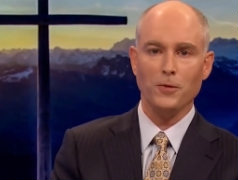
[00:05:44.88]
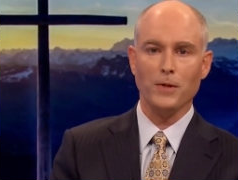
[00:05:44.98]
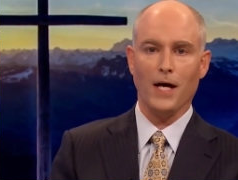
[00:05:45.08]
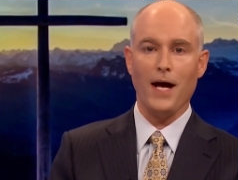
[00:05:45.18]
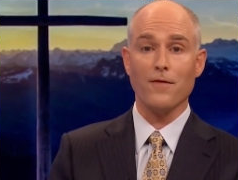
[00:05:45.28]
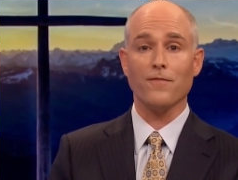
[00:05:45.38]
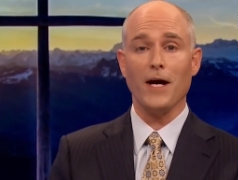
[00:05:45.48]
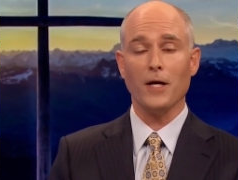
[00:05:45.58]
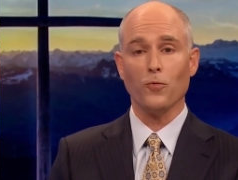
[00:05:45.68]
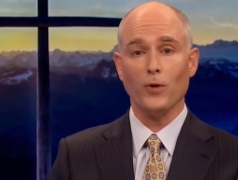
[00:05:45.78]
about you, but I have
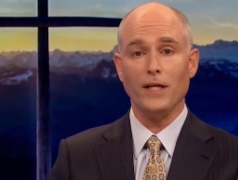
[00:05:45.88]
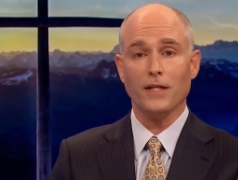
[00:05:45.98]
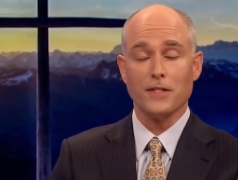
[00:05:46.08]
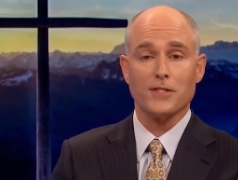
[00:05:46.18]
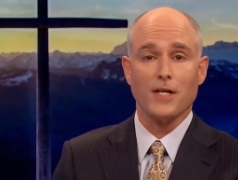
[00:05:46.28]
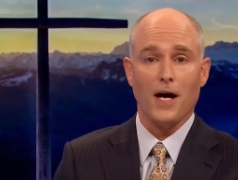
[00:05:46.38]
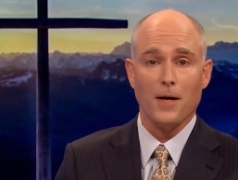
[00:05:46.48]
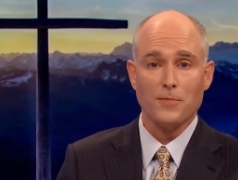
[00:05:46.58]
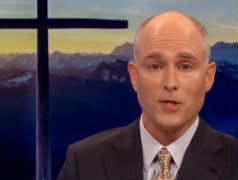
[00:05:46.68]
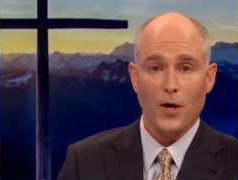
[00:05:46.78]
found reading the
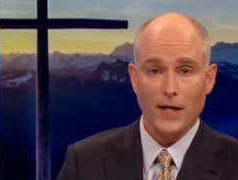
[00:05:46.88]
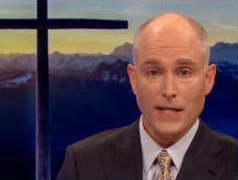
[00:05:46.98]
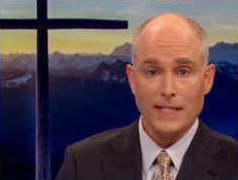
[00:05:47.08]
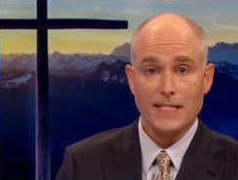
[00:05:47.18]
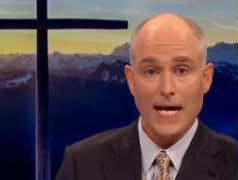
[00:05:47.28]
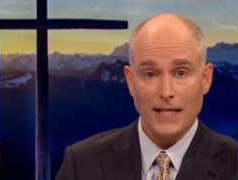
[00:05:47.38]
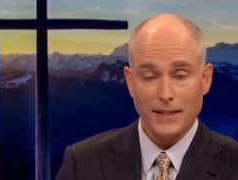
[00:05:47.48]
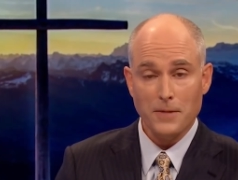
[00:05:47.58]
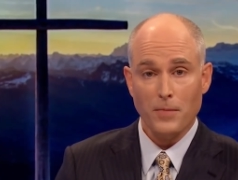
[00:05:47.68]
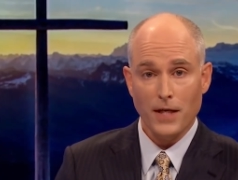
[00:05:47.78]
Psalms on a
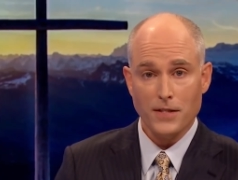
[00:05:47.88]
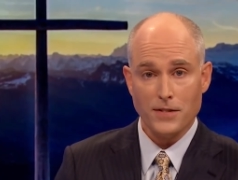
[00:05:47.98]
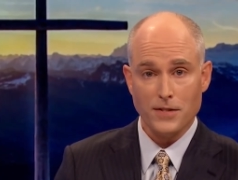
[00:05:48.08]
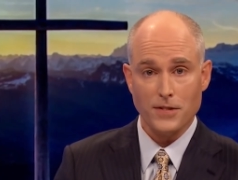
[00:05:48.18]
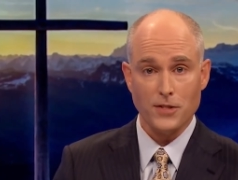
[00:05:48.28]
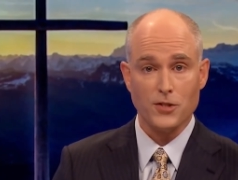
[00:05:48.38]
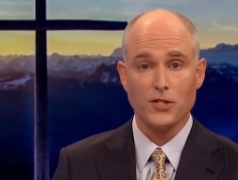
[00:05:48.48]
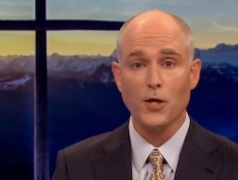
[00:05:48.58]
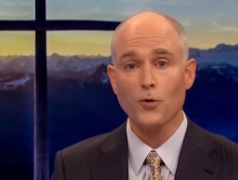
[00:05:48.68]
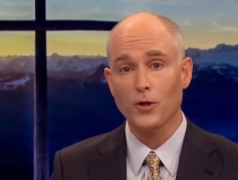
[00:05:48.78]
daily basis is
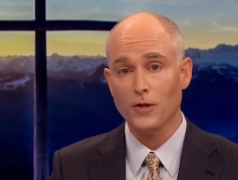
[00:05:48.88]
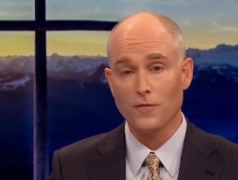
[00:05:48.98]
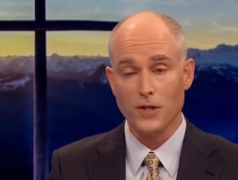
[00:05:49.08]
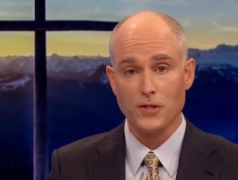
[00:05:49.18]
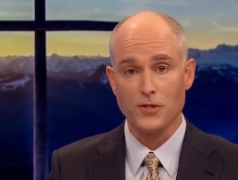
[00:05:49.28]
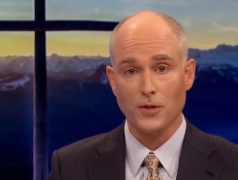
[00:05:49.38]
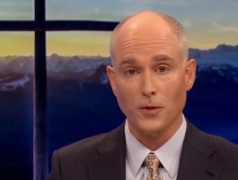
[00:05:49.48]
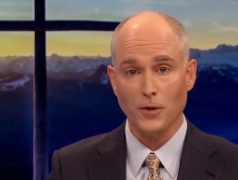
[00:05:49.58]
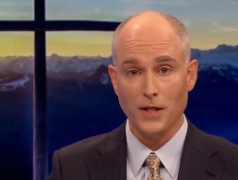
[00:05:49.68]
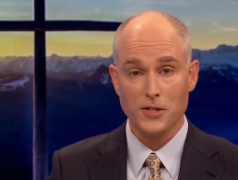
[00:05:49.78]
so good for the
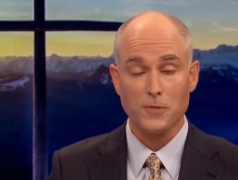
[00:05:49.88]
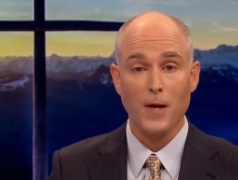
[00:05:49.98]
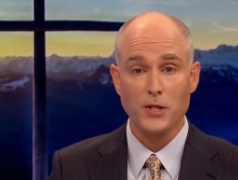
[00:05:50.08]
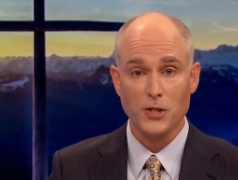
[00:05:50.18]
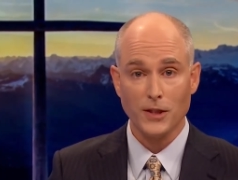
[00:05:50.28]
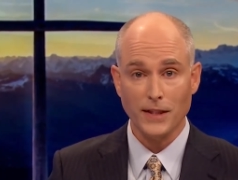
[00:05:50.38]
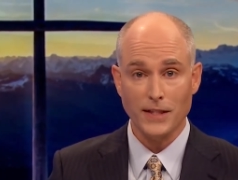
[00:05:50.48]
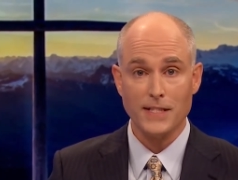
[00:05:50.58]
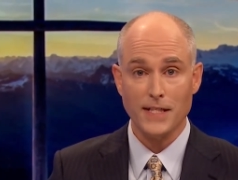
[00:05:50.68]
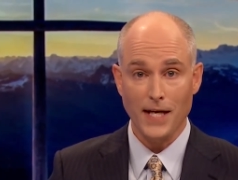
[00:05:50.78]
soul,
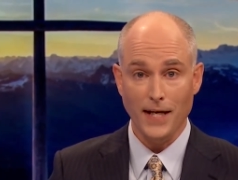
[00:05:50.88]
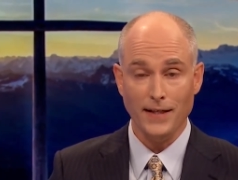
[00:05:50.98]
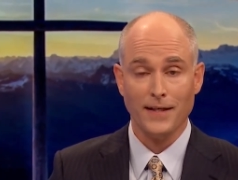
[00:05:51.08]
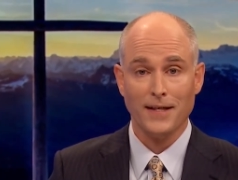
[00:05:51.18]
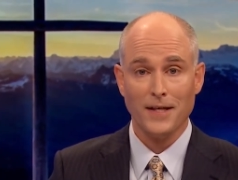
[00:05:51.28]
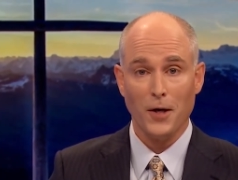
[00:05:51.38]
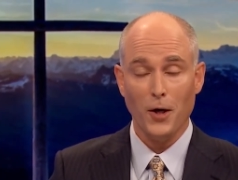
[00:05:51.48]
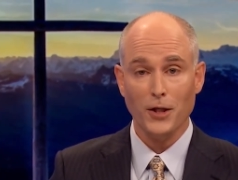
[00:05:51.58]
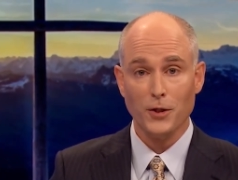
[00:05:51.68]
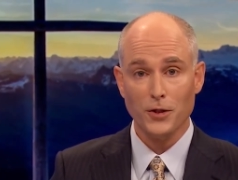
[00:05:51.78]
especially today.
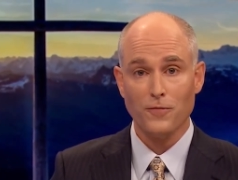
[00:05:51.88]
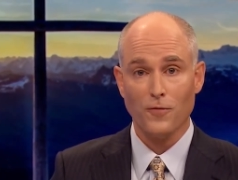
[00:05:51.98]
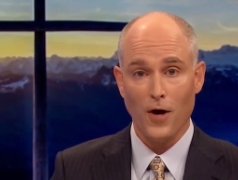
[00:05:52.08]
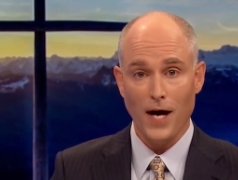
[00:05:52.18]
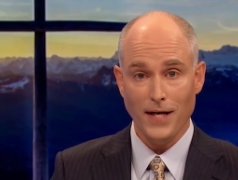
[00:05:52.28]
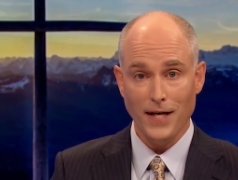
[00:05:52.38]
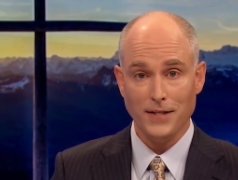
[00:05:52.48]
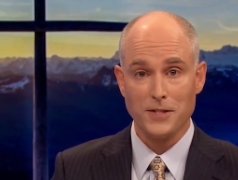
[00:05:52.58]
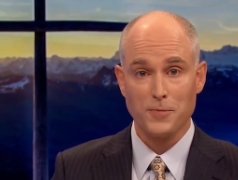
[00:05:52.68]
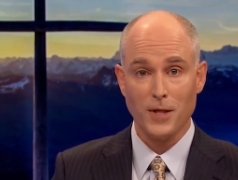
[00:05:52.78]
On Good
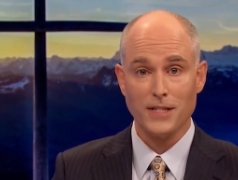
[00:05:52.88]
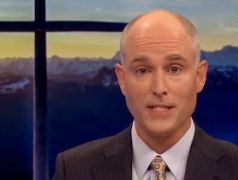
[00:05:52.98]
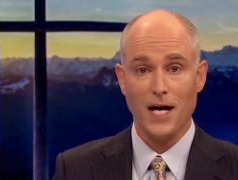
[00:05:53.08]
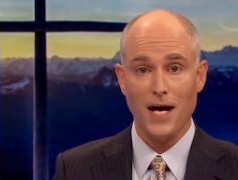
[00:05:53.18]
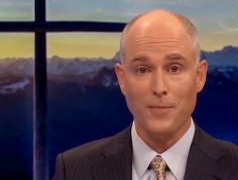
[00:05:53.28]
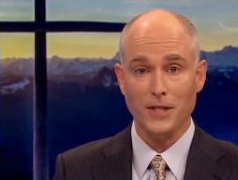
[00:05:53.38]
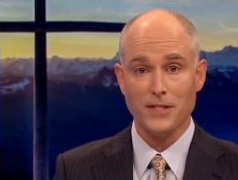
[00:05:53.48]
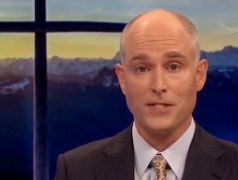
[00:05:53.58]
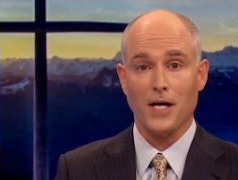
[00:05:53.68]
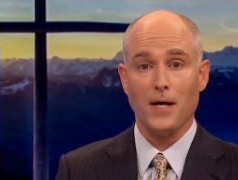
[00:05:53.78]
Friday, to spend time
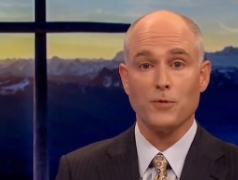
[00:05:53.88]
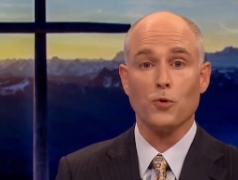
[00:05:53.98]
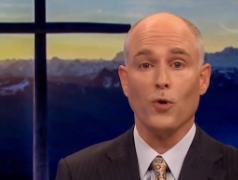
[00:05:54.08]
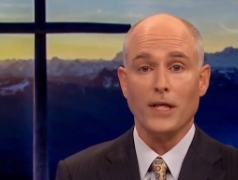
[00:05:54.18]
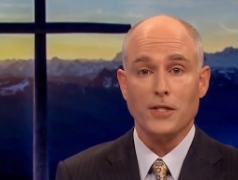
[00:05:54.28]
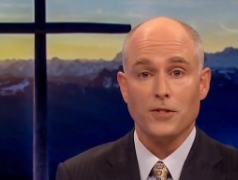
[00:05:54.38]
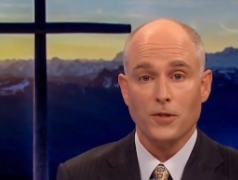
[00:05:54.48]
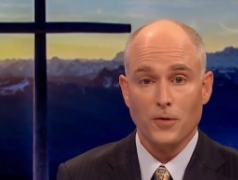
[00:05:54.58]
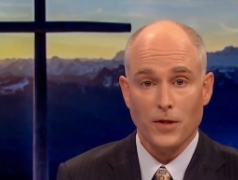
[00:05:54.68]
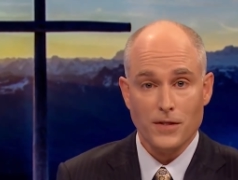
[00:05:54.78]
in Psalm
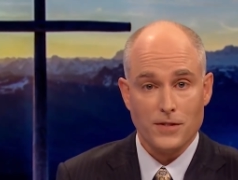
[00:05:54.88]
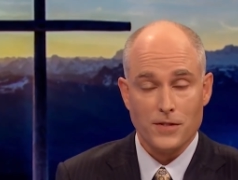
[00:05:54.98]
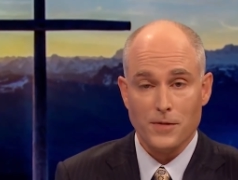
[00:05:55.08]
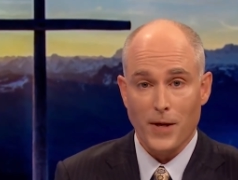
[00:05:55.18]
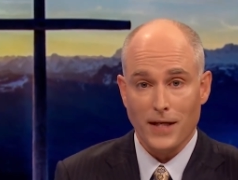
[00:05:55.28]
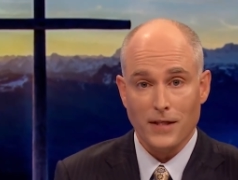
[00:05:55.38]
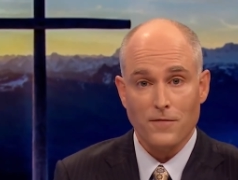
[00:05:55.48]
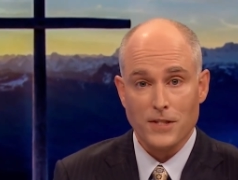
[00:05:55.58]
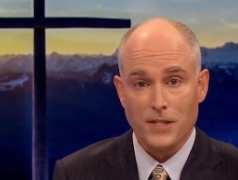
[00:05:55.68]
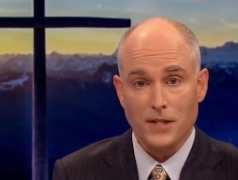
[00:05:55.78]
22 is just a
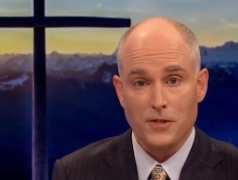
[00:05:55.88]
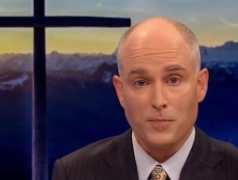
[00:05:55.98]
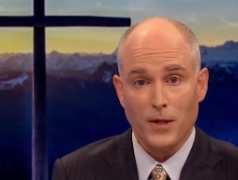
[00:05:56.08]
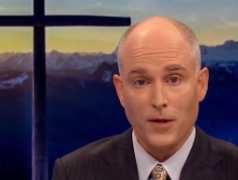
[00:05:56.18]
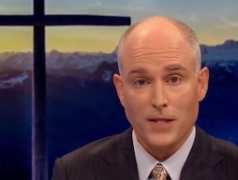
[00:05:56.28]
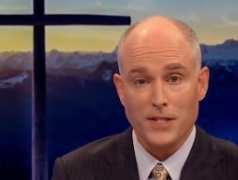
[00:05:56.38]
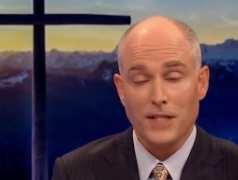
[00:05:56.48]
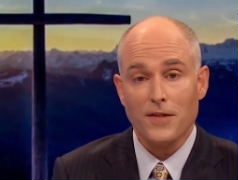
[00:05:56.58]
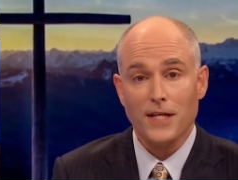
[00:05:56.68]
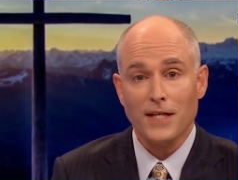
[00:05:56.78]
magnificent experience.
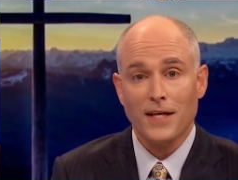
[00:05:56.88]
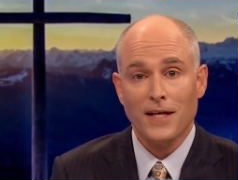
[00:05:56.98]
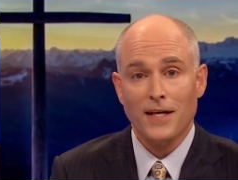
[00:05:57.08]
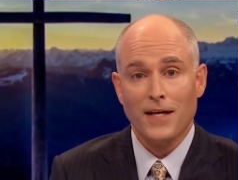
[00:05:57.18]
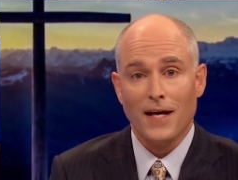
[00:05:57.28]
And to think